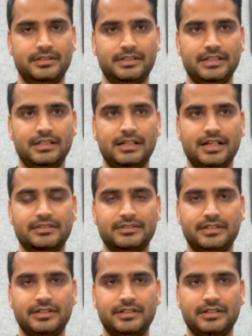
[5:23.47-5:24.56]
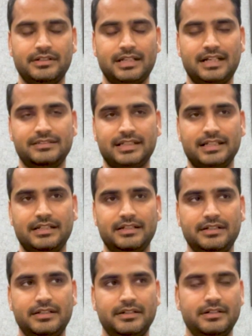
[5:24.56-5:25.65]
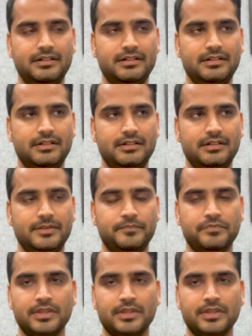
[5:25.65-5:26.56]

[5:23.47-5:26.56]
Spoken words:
till last calendar year,